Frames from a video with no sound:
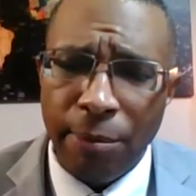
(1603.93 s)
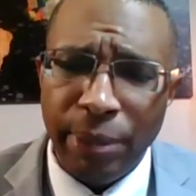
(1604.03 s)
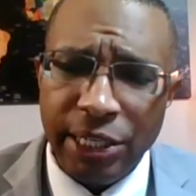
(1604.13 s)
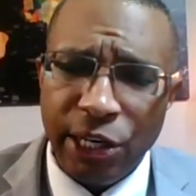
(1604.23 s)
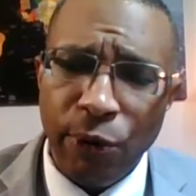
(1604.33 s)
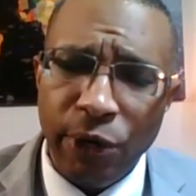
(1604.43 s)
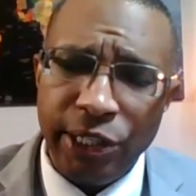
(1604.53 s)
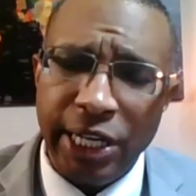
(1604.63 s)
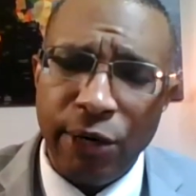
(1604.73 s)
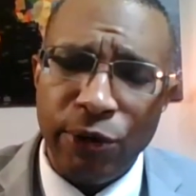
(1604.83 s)
Basically, what he
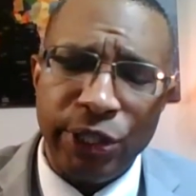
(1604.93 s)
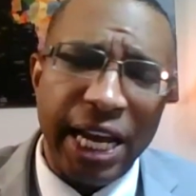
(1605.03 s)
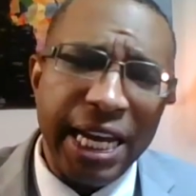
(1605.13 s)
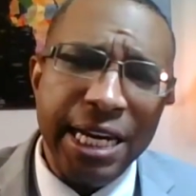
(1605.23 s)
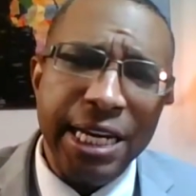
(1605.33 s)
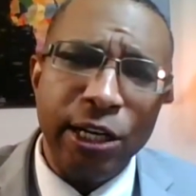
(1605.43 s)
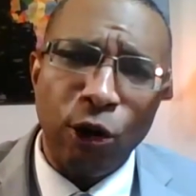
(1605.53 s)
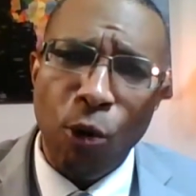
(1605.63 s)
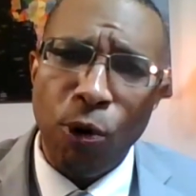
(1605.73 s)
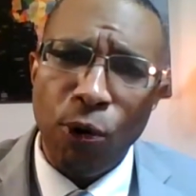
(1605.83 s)
stated was that any
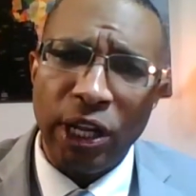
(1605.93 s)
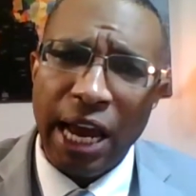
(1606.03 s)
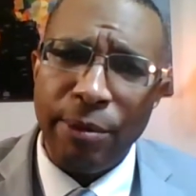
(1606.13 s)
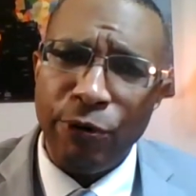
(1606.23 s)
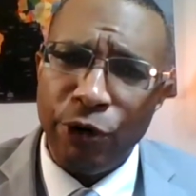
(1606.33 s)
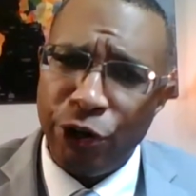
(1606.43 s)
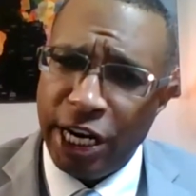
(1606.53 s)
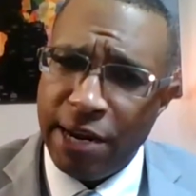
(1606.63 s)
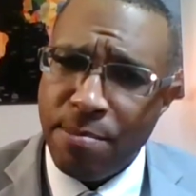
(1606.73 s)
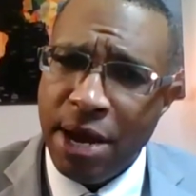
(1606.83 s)
global climate
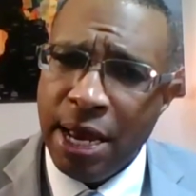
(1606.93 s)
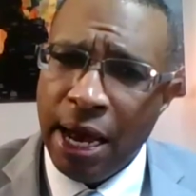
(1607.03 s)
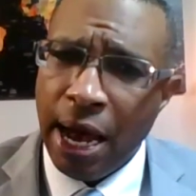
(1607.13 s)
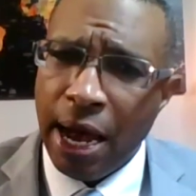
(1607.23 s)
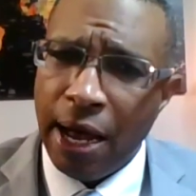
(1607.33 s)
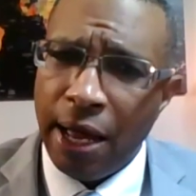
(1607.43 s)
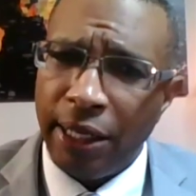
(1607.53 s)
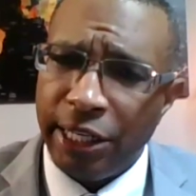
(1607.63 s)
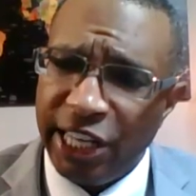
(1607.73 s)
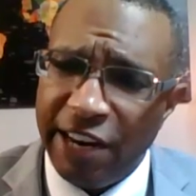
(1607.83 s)
regime,
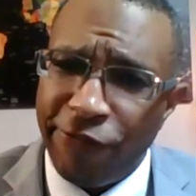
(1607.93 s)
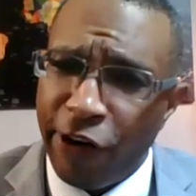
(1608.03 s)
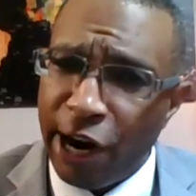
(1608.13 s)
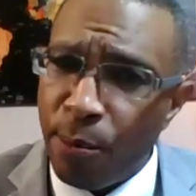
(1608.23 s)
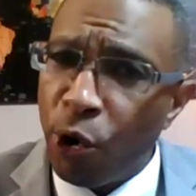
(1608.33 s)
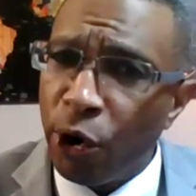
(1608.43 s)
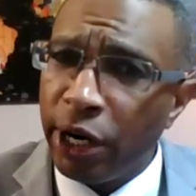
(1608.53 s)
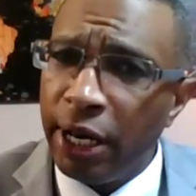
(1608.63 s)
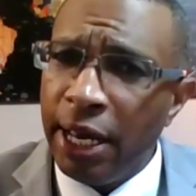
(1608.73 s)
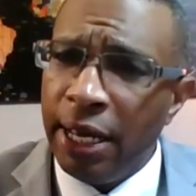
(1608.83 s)
let's say framework,